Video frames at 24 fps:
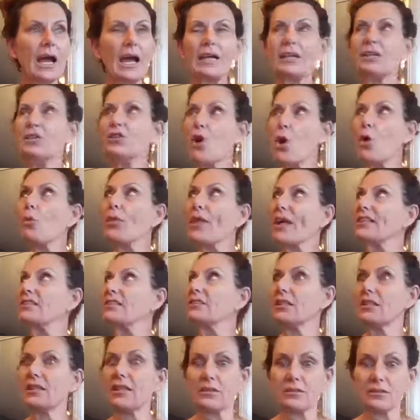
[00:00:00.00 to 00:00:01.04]
I know
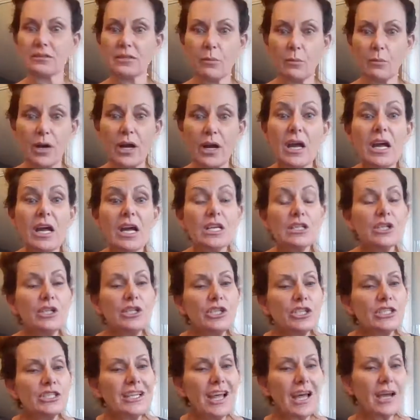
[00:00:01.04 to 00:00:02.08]
that's in there somewhere. So you
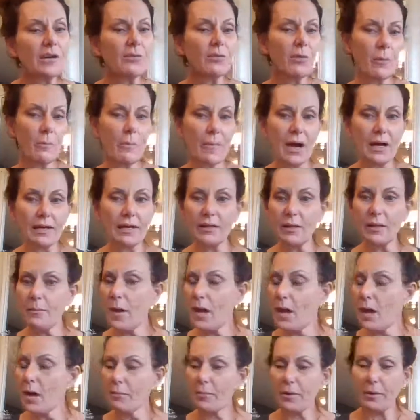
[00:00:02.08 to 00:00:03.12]
just kind of remind them,
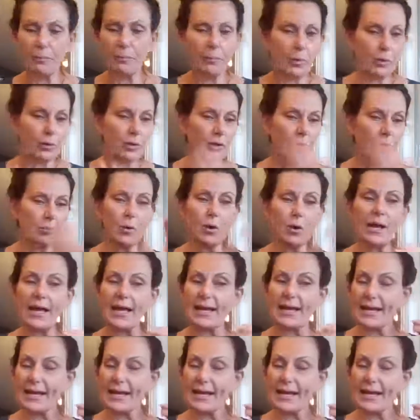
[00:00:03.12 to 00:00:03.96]
but boy, oh boy.